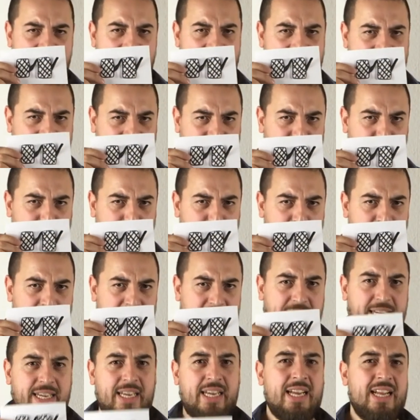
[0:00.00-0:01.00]
and the
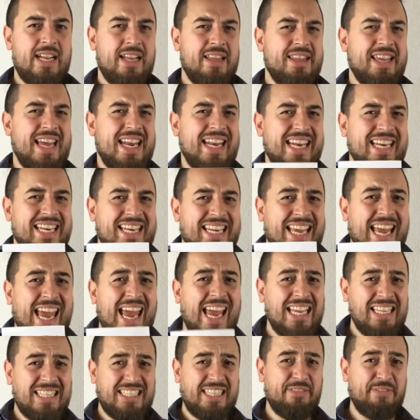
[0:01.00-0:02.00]
brake, that in
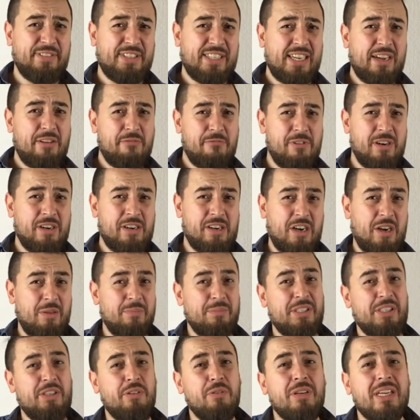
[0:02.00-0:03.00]
case if someone
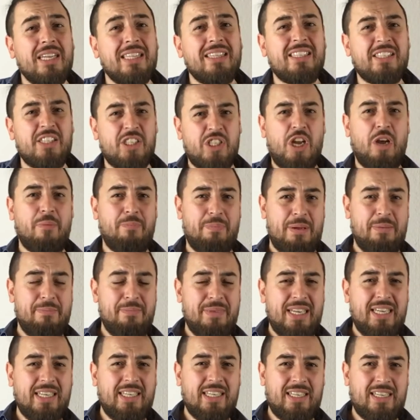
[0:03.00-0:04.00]
comes, you can stop
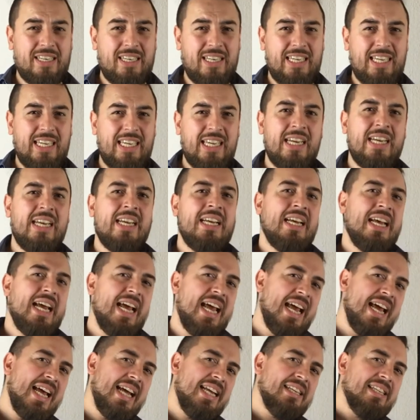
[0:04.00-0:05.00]
immediately
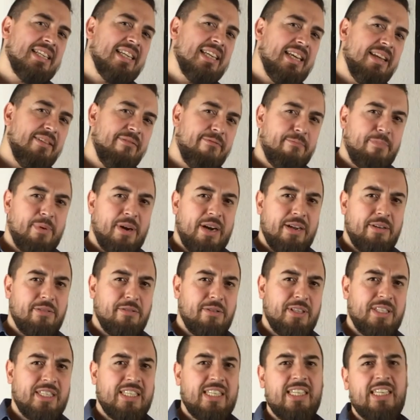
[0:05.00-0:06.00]
and give
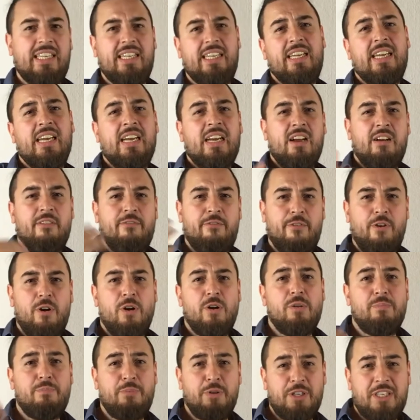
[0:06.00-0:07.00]
priority
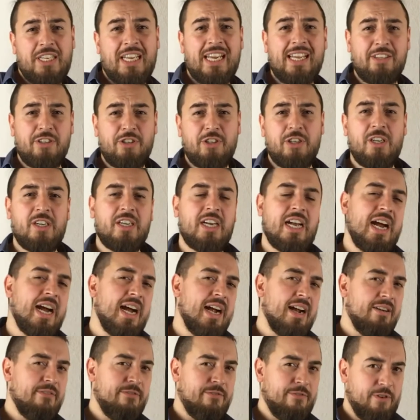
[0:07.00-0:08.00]
for a potential
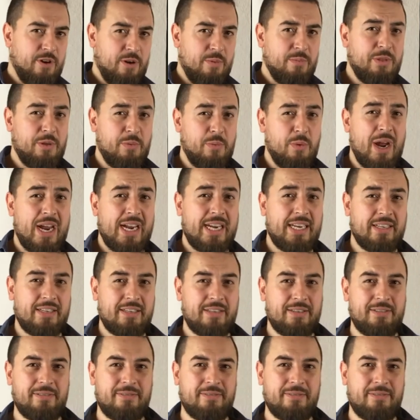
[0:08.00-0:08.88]
car from the right.